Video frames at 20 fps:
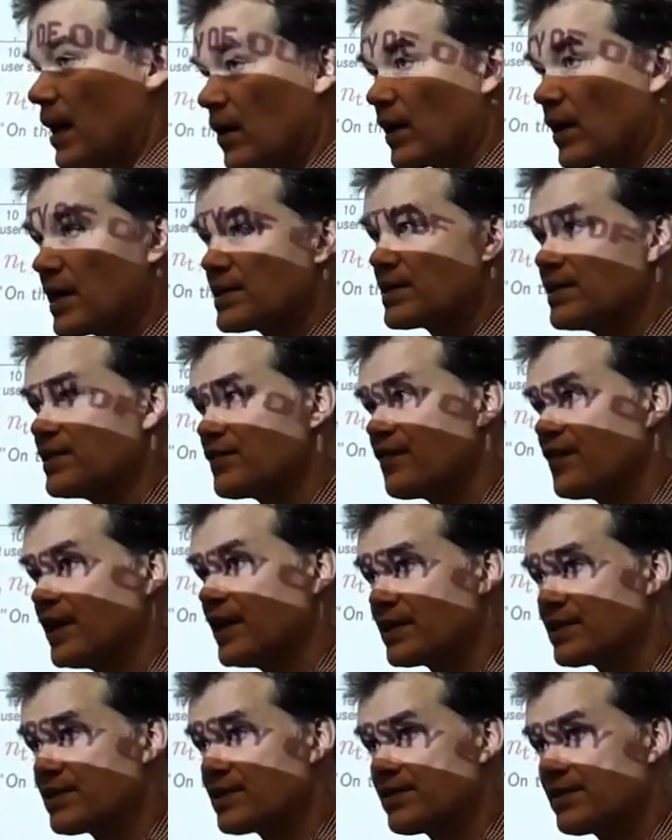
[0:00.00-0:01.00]
allocation is
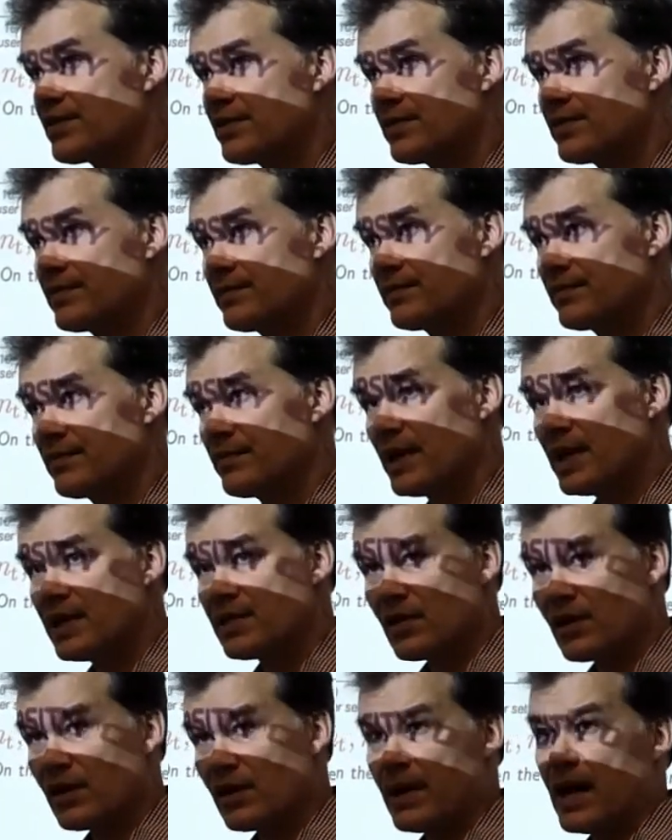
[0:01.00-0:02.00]
fixed
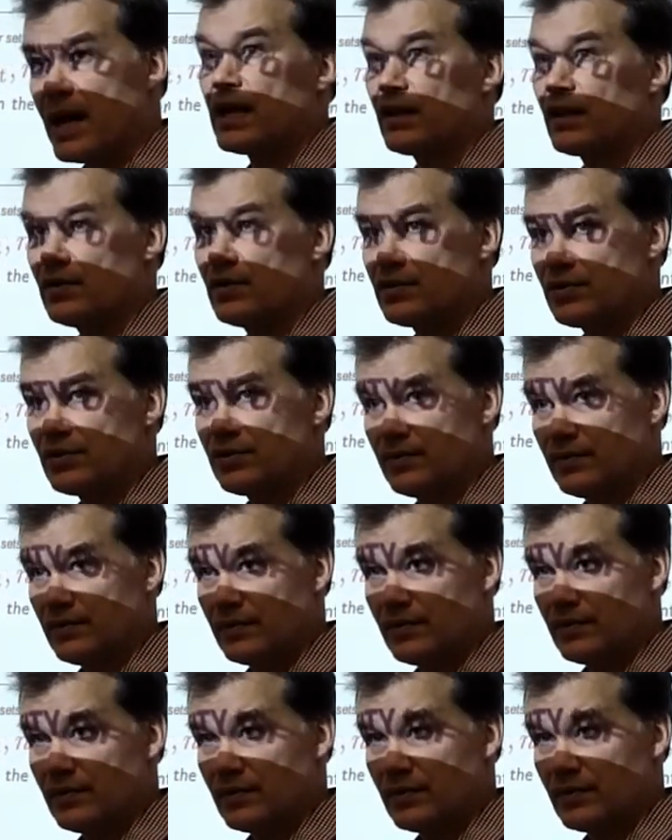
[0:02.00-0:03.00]
based on the pathos.
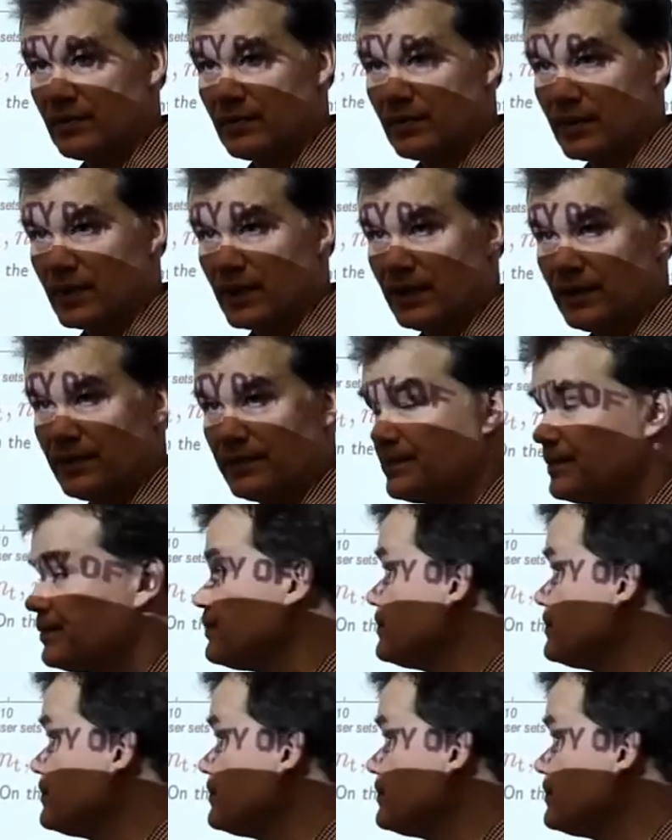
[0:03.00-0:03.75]
Right?